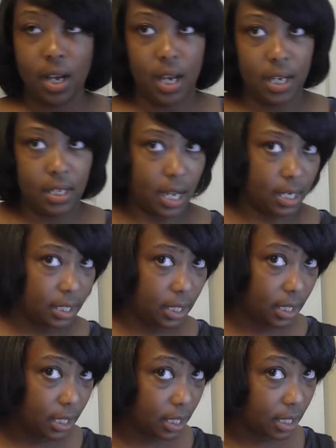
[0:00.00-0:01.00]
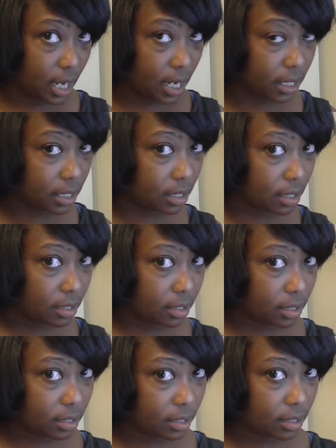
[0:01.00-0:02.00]
And I did kind of
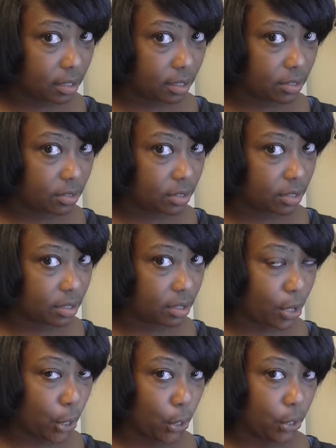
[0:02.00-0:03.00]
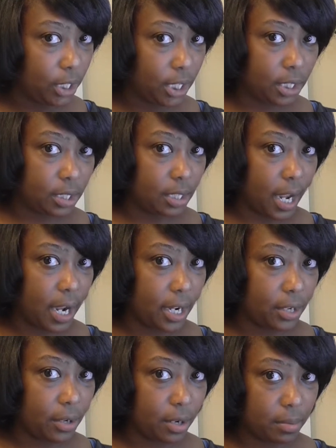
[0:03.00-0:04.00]
curl it
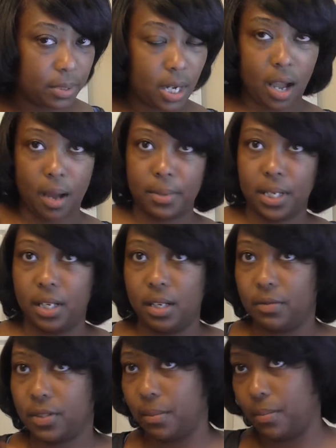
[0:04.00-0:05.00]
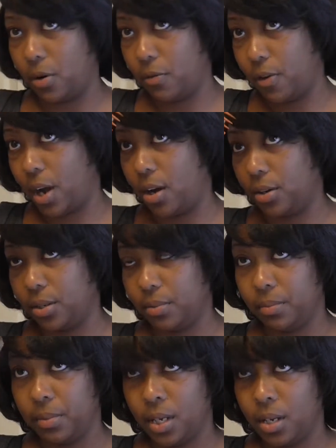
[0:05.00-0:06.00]
tighter up top to give some more volume.